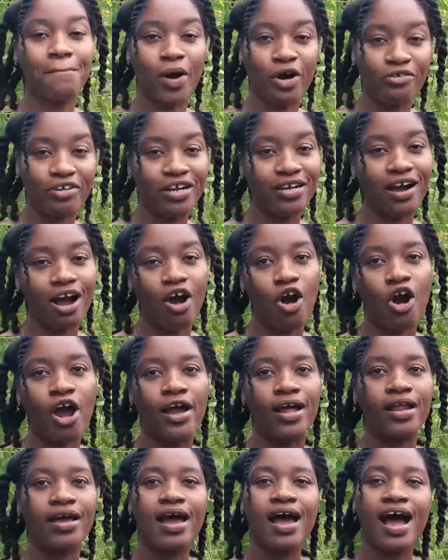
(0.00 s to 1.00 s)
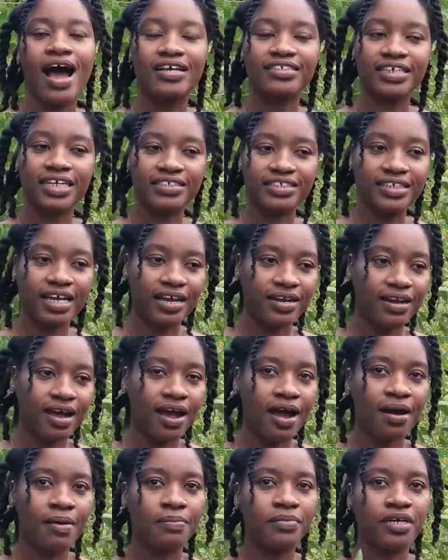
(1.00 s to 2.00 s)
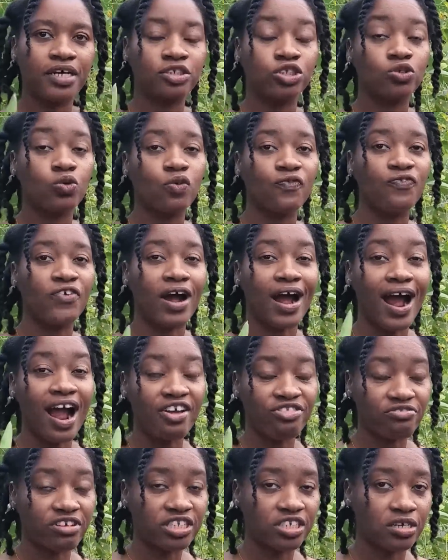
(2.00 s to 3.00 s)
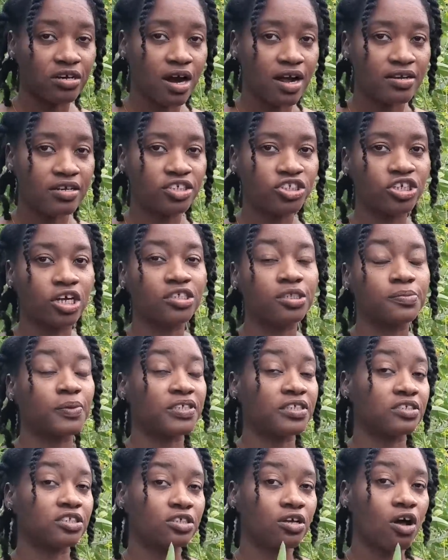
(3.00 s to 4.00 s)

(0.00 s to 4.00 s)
Moringa oil. As I said, it's good for arthritic conditions, but it's